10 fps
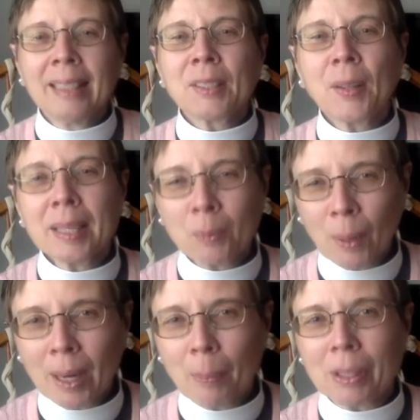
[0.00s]
So that's
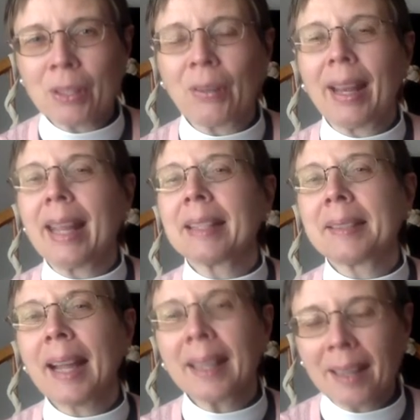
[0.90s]
one opportunity. A
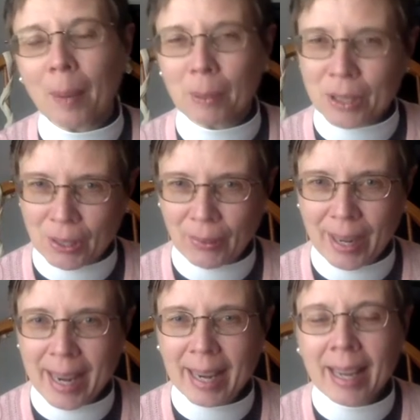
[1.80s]
second
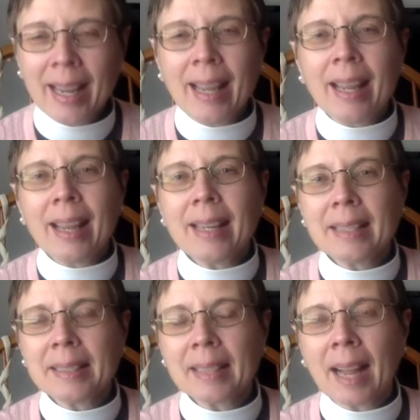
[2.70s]
opportunity
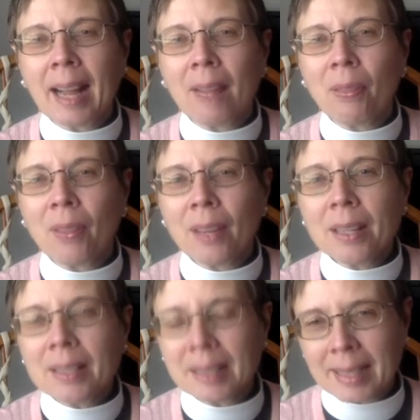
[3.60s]
is on
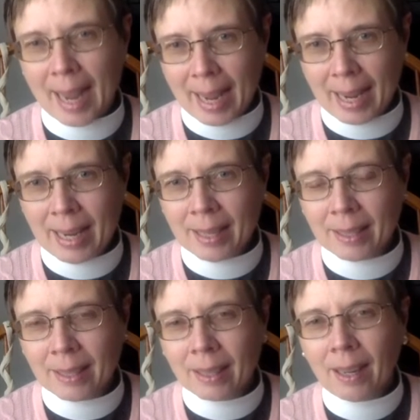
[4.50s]
Thursday,
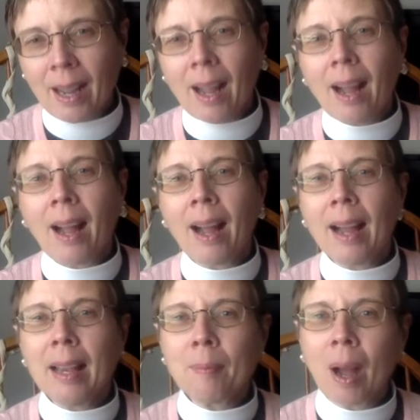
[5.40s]

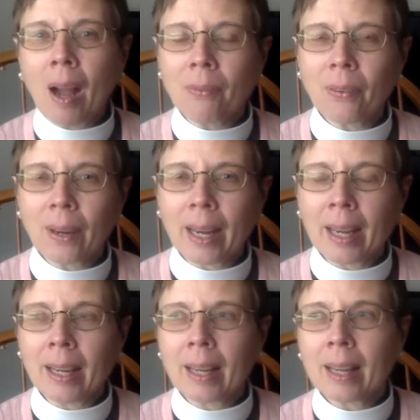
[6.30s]
I am
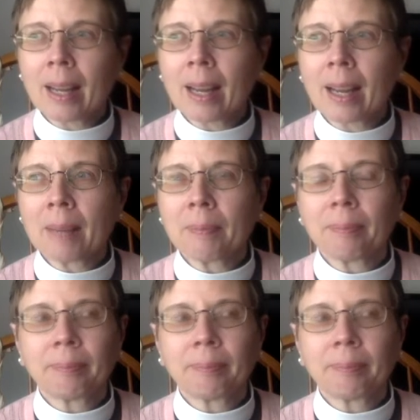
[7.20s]
offering um,